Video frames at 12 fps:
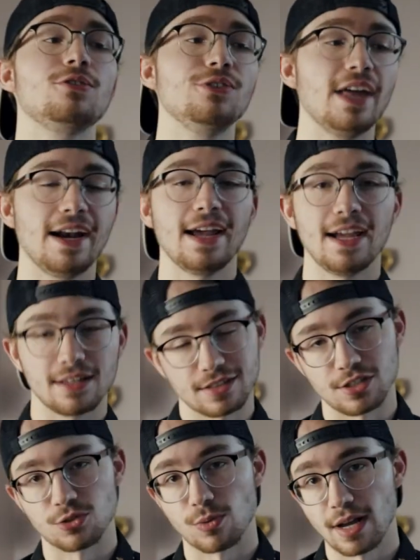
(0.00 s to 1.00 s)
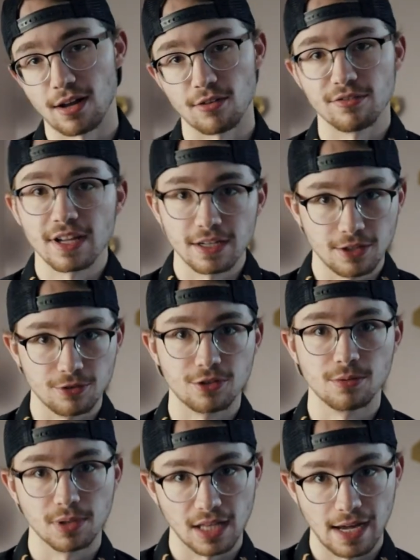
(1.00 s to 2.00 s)
to that 8 to 12 that
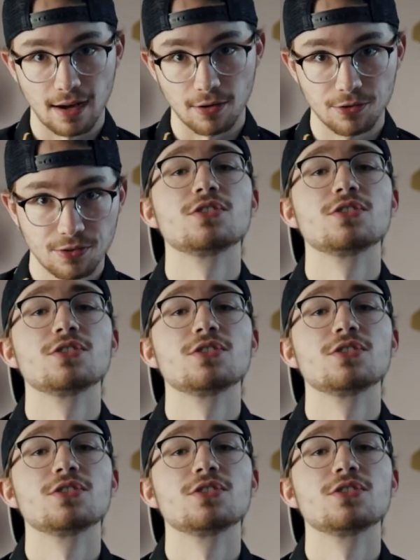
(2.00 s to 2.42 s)
YouTube allows.